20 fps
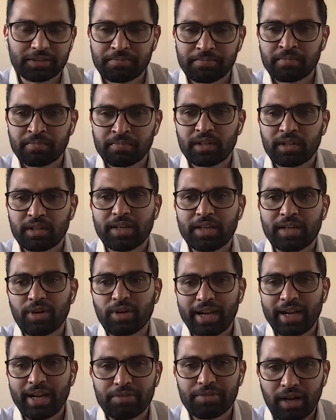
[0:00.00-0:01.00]
Right. So
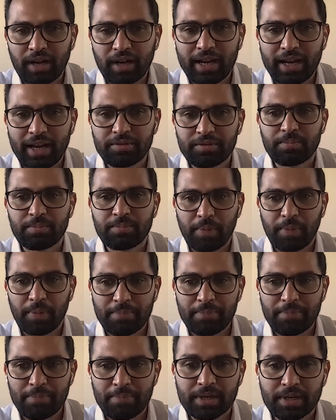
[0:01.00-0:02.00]
I
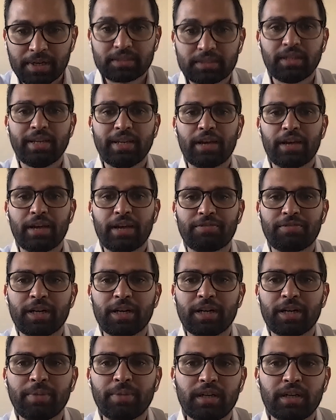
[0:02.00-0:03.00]
personally have a
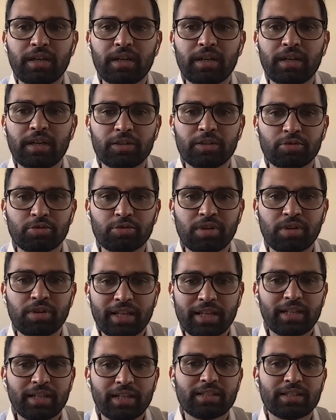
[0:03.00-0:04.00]
fundamental issue. I
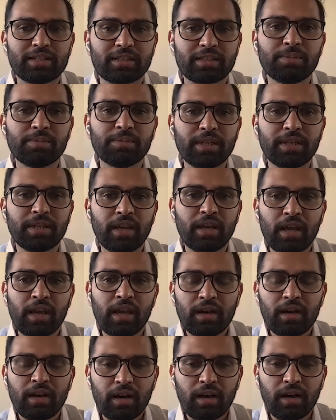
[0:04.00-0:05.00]
think it's extremely
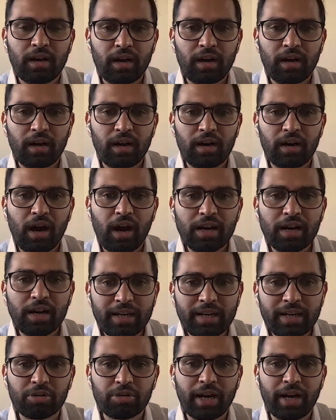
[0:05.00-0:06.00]

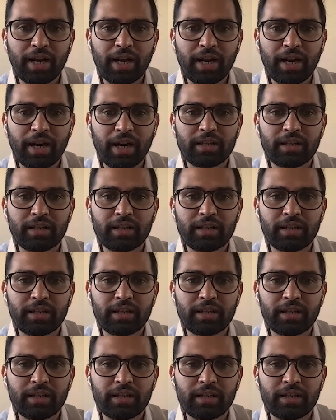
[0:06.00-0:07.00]
undemocratic to
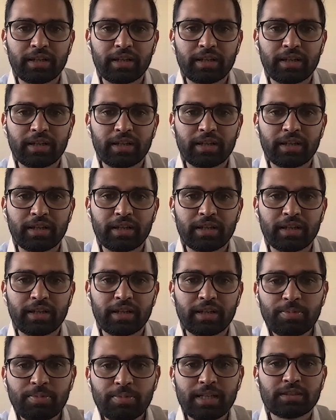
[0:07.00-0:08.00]
have these many
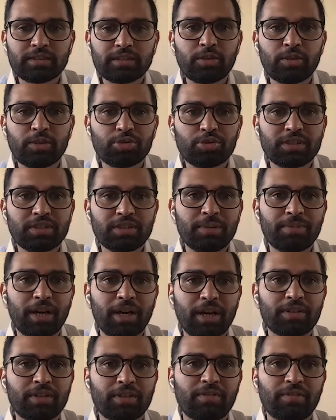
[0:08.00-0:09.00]
institutions named
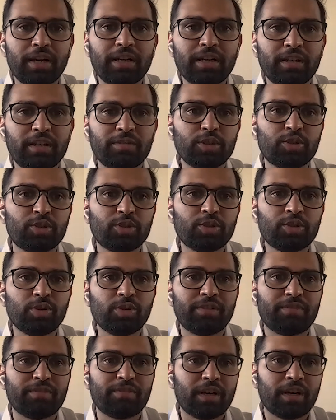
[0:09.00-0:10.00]
after one individual and
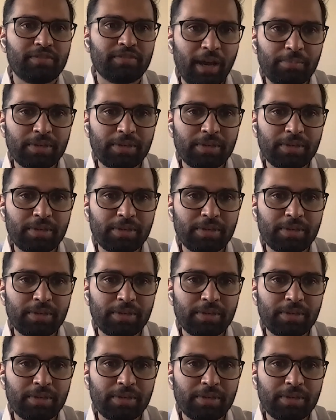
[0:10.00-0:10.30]
one family.